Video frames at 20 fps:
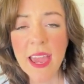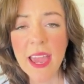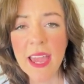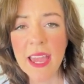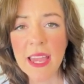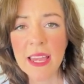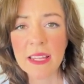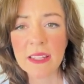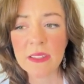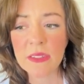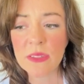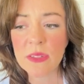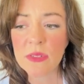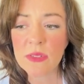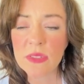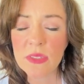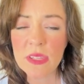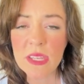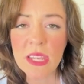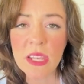and
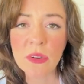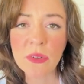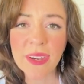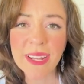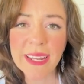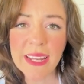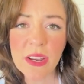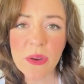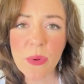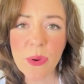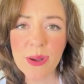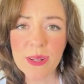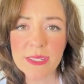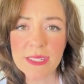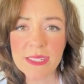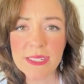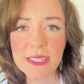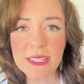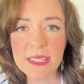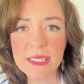those are the ingredient
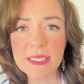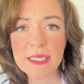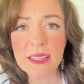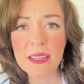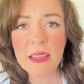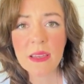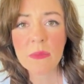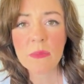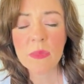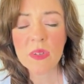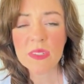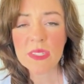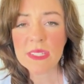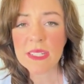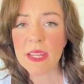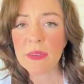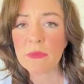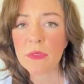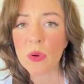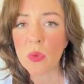quantities most of
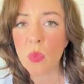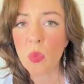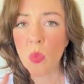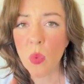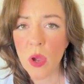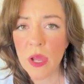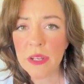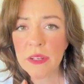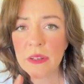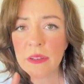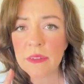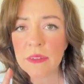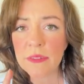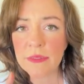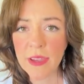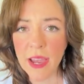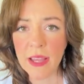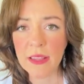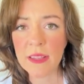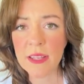the time for one
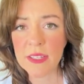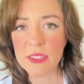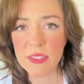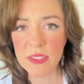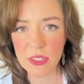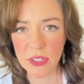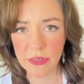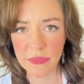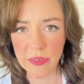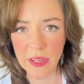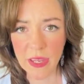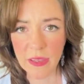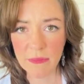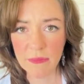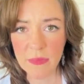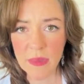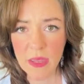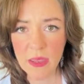fat loss serving.